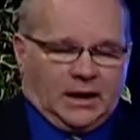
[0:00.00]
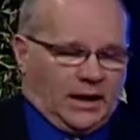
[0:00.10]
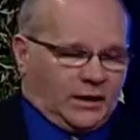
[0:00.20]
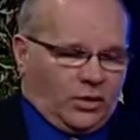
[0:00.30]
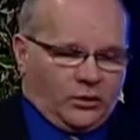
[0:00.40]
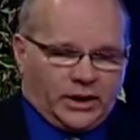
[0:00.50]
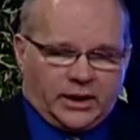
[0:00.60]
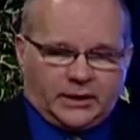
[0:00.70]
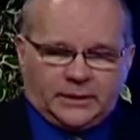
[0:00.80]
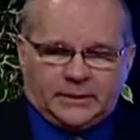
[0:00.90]
I go
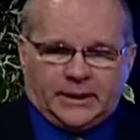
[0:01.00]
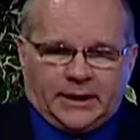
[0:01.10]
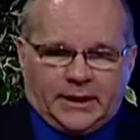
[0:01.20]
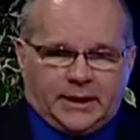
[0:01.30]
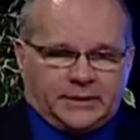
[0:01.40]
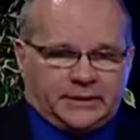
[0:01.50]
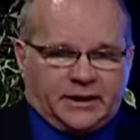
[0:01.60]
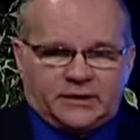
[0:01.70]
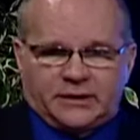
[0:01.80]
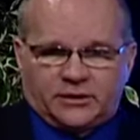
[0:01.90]
in, and
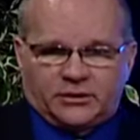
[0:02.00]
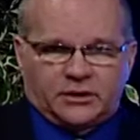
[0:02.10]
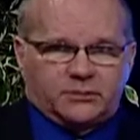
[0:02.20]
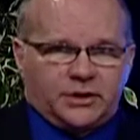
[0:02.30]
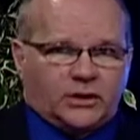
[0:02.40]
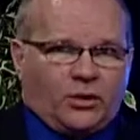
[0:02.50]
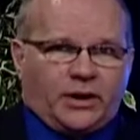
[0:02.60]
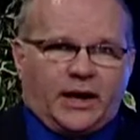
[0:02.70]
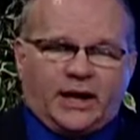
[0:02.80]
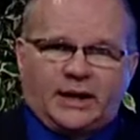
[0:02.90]
the hearing can be
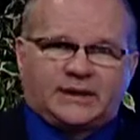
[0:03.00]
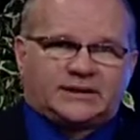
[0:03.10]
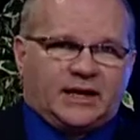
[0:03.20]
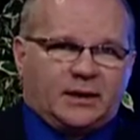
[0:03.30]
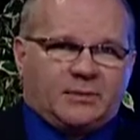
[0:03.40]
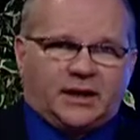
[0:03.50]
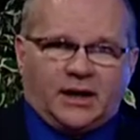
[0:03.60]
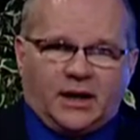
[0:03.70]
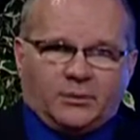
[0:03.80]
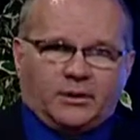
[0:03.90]
going on. I set up my
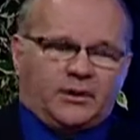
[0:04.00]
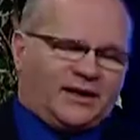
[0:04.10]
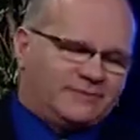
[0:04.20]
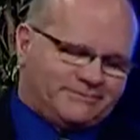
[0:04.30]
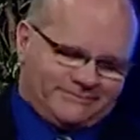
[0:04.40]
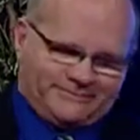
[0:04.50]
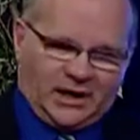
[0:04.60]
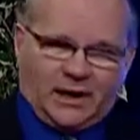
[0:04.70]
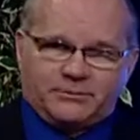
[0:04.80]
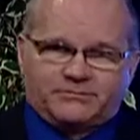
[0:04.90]
camera.
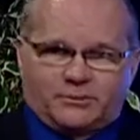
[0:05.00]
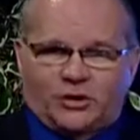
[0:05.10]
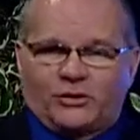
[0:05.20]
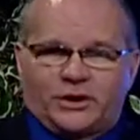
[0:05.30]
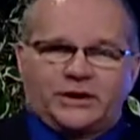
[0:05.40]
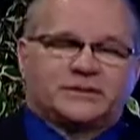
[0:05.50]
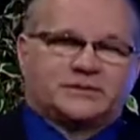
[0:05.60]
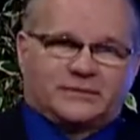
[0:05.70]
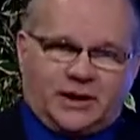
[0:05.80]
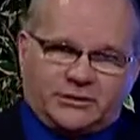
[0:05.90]
I'm
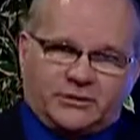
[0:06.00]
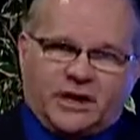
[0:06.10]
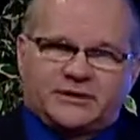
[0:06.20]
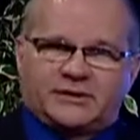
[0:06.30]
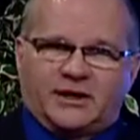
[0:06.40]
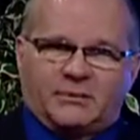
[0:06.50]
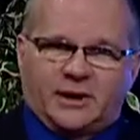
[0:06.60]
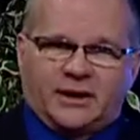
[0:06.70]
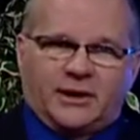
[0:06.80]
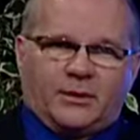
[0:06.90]
courteous. I try to set up
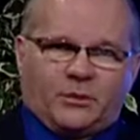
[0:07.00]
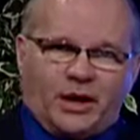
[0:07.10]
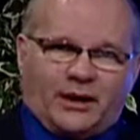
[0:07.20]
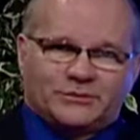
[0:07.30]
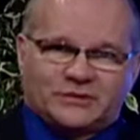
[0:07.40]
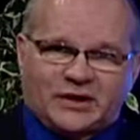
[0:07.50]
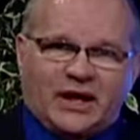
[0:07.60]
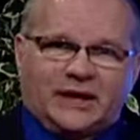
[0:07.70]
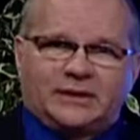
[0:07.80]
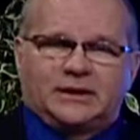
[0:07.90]
my camera
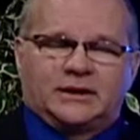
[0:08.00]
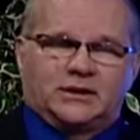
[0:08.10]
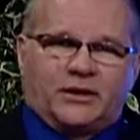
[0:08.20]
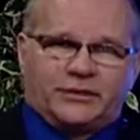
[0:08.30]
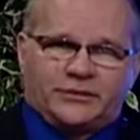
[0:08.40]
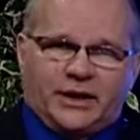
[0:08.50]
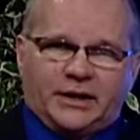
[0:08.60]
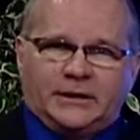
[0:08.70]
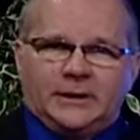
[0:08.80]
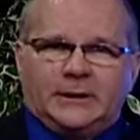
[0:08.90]
outside, get it all
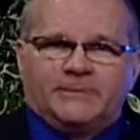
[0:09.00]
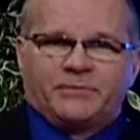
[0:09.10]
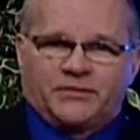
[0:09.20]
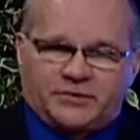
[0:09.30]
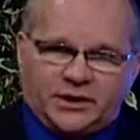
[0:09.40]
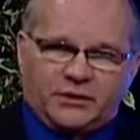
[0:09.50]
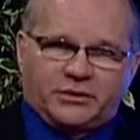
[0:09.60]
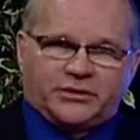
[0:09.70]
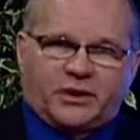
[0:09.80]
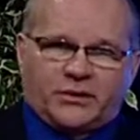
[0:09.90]
done. If the
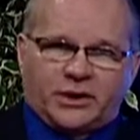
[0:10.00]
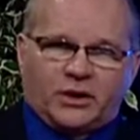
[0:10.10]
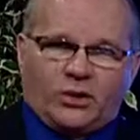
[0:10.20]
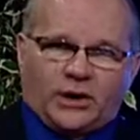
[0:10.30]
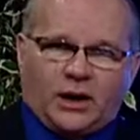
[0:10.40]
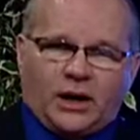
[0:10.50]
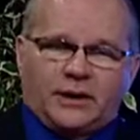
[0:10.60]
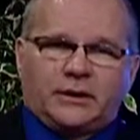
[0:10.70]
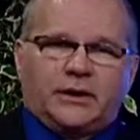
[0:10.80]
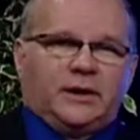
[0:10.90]
hearing's already going
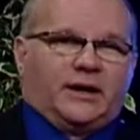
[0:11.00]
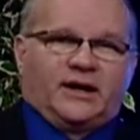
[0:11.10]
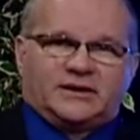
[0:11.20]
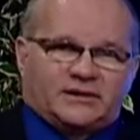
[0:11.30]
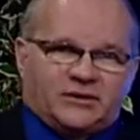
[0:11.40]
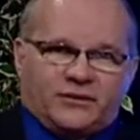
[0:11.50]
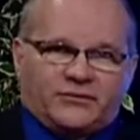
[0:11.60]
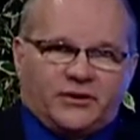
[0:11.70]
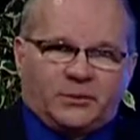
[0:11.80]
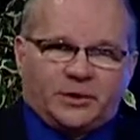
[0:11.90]
on, I just start
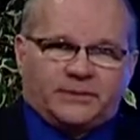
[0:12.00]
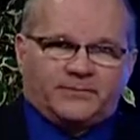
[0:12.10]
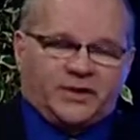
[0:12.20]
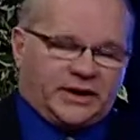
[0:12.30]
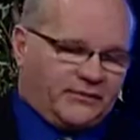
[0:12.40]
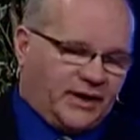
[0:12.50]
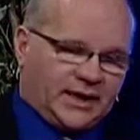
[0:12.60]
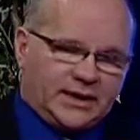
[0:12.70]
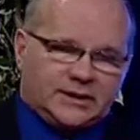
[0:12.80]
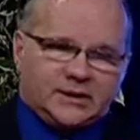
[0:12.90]
filming. And if I
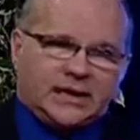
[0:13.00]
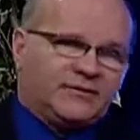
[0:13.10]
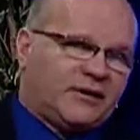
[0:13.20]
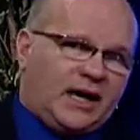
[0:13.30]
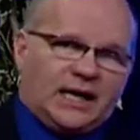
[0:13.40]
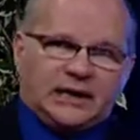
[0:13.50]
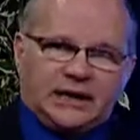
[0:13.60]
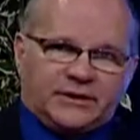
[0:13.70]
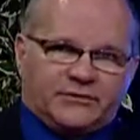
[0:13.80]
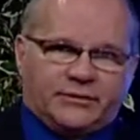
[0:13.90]
need to leave, I
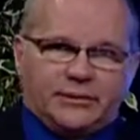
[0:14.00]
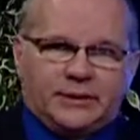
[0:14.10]
leave.